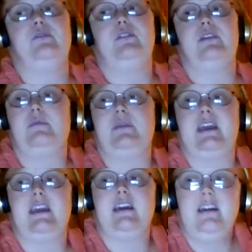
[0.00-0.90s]
And I'm
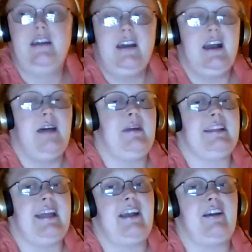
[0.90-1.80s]
like,
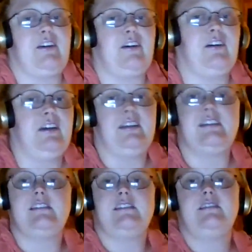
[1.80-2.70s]
that girl
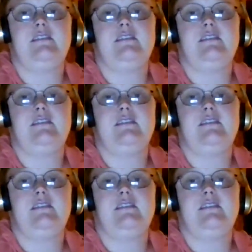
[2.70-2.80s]
is